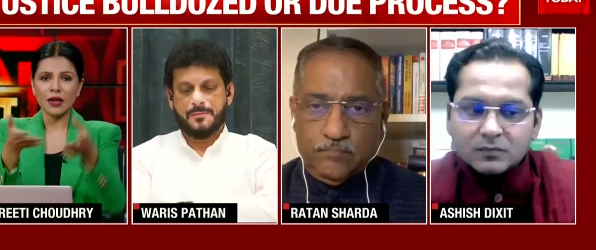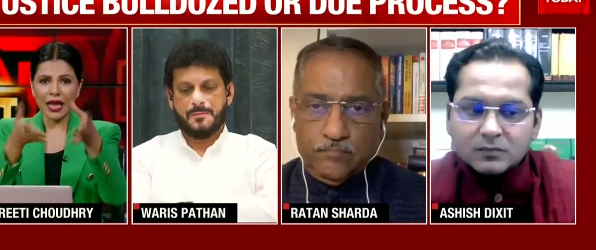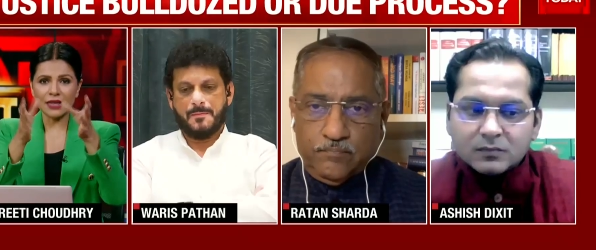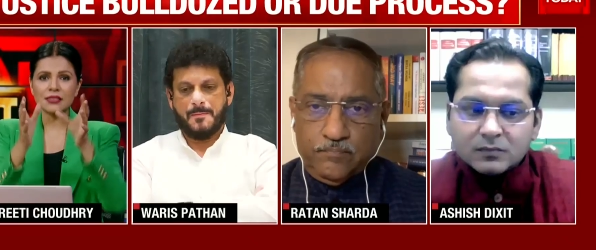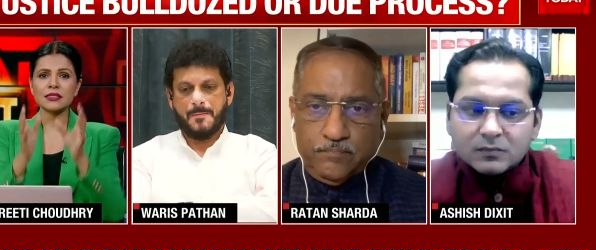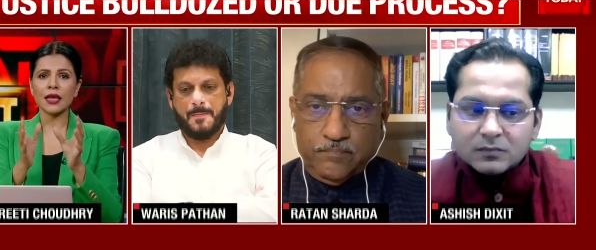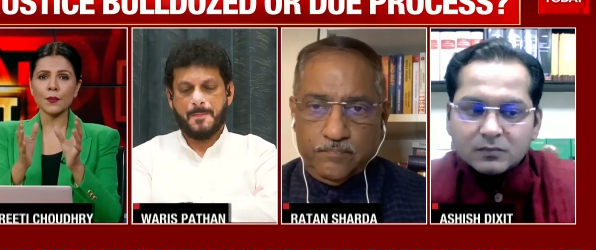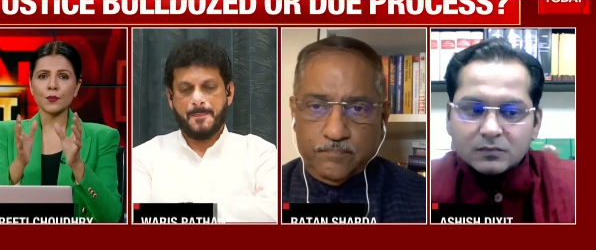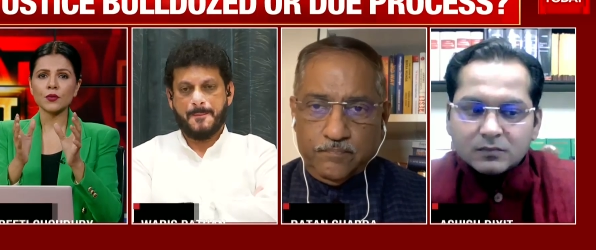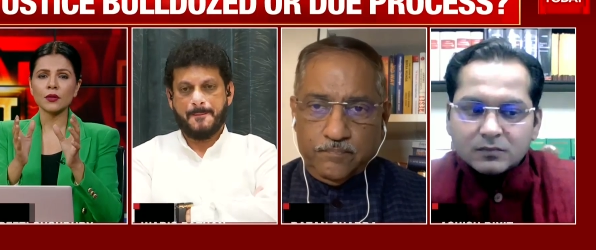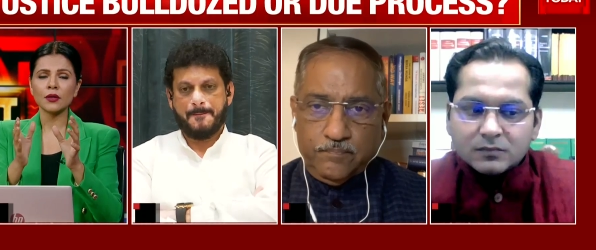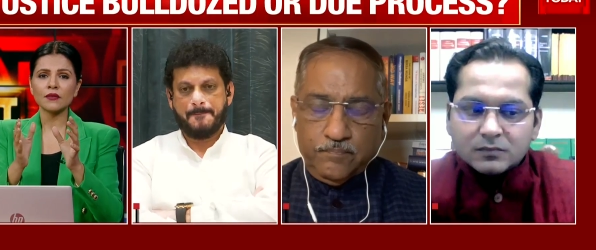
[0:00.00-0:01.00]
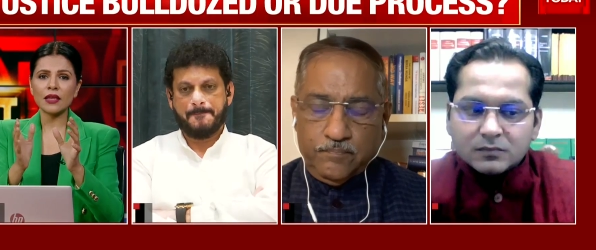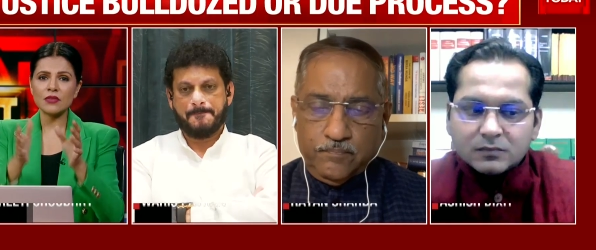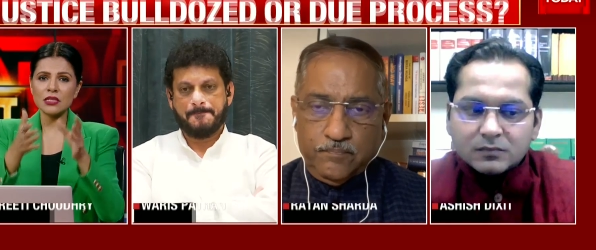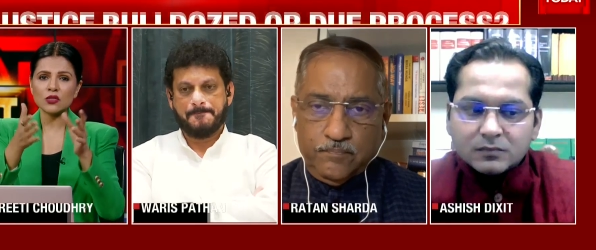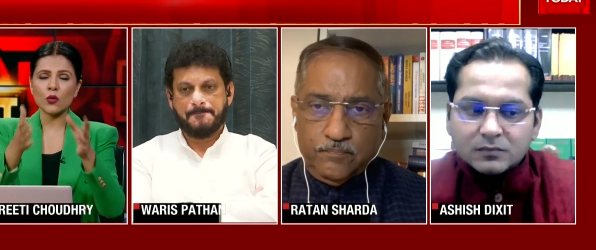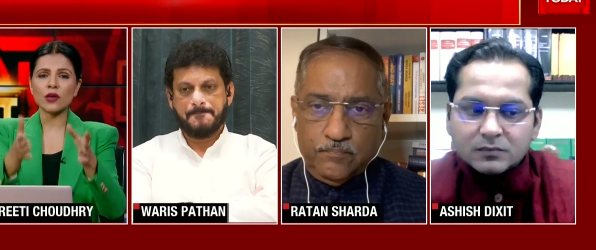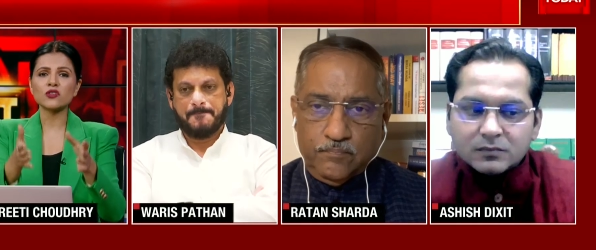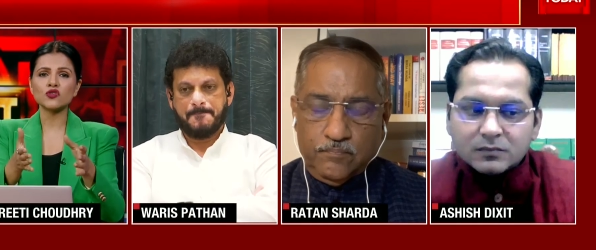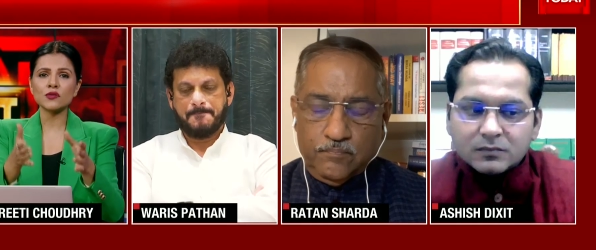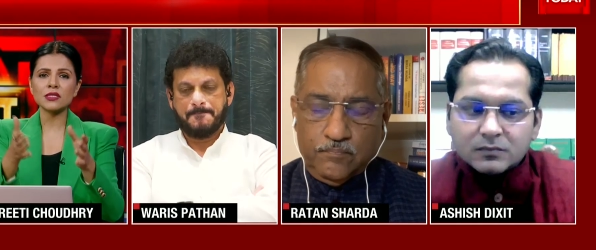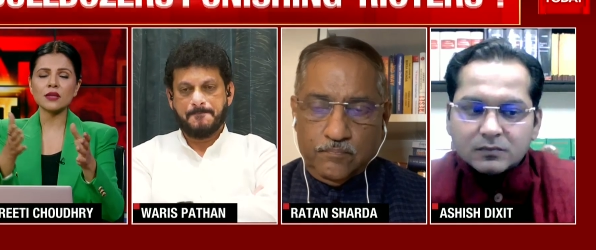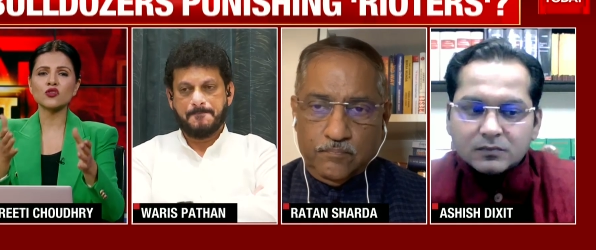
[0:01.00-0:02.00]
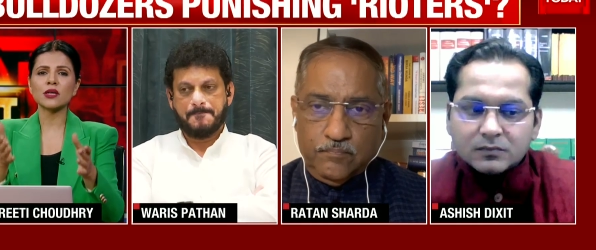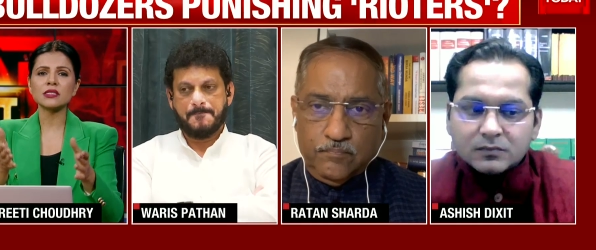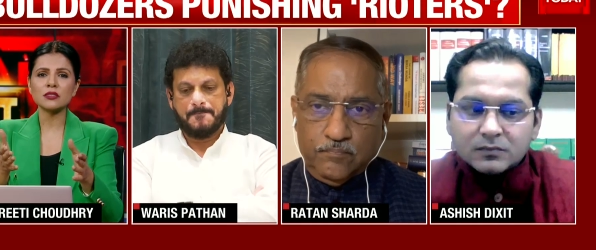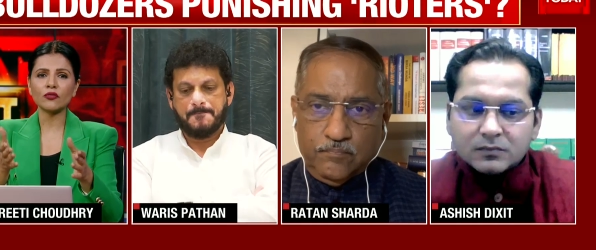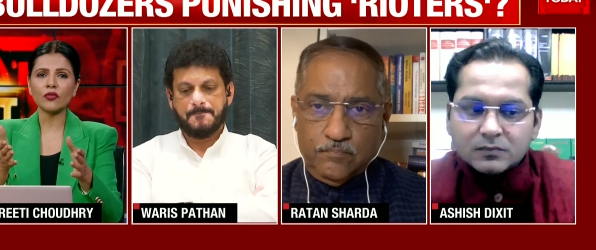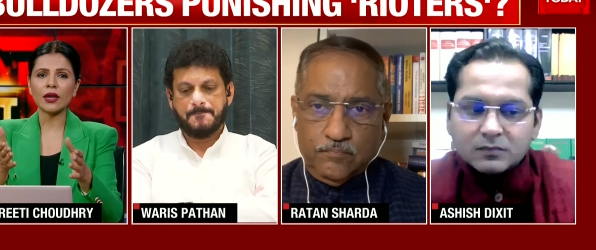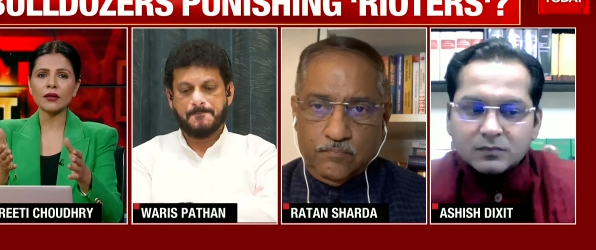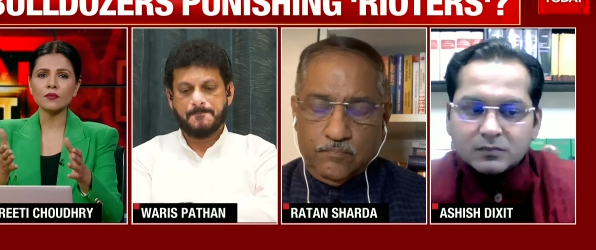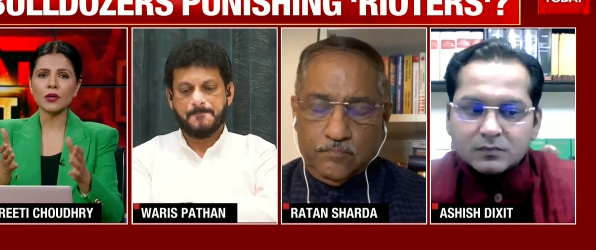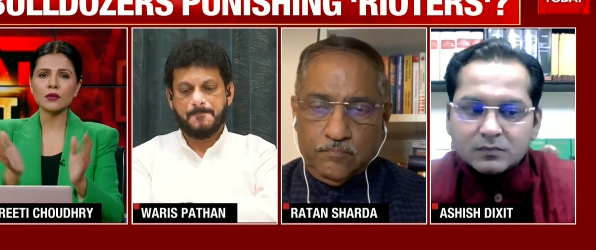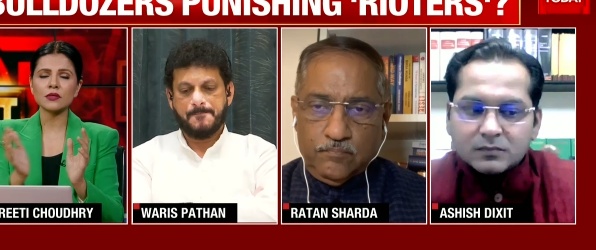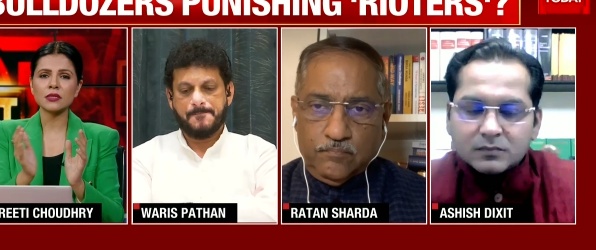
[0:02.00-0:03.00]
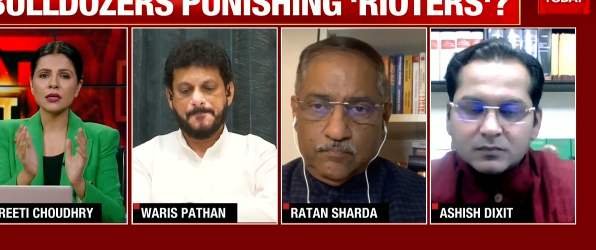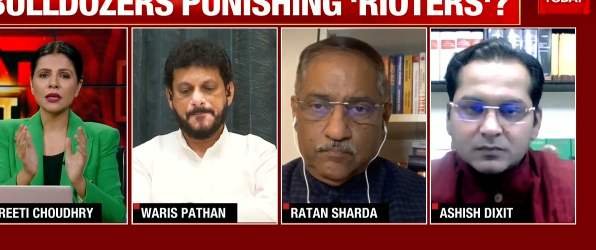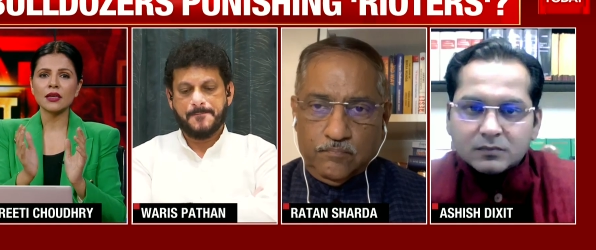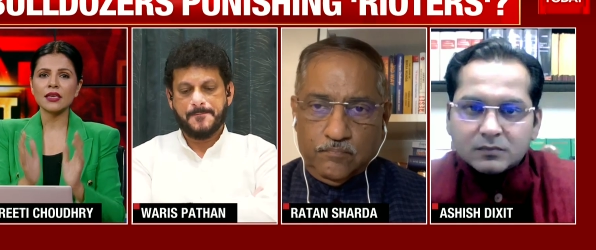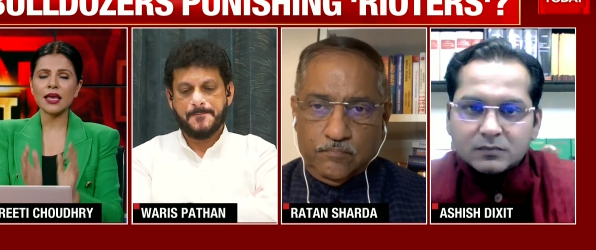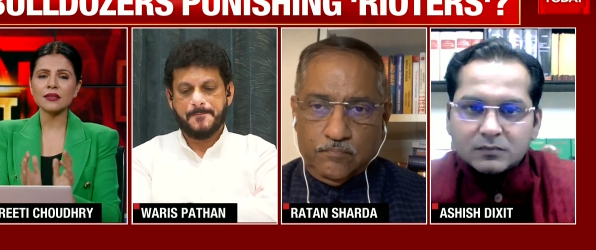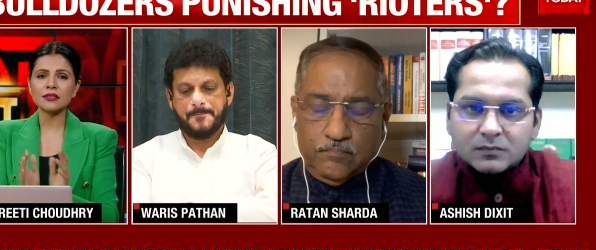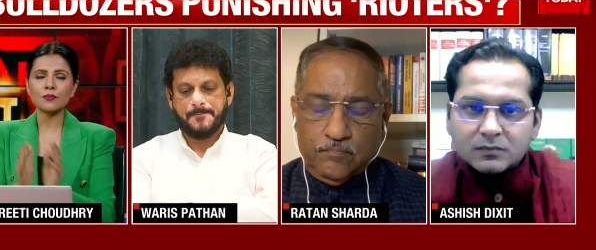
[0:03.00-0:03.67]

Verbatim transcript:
Speaker 1: accept that these questions are justified? Because, yes,